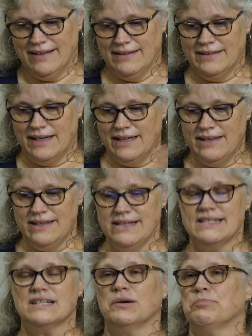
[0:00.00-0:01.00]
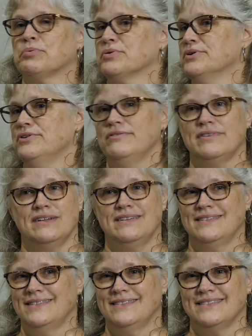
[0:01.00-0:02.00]
None of these are
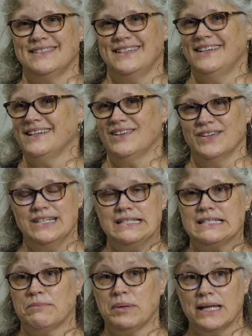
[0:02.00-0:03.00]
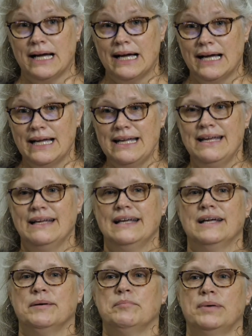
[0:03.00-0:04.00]
proven to increase supply,
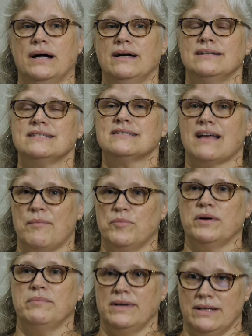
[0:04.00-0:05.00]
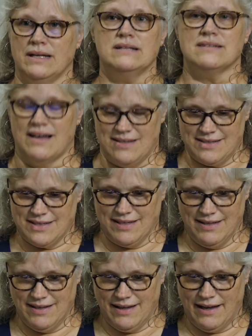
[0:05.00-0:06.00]
but some women it does.
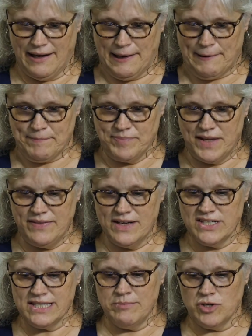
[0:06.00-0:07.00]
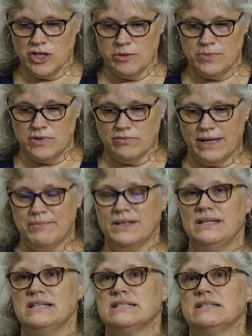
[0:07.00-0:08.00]
Then there's some herbal
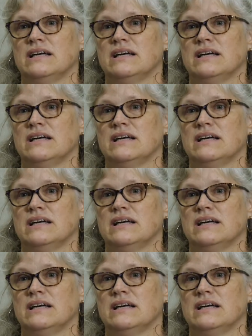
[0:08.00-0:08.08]
remedies.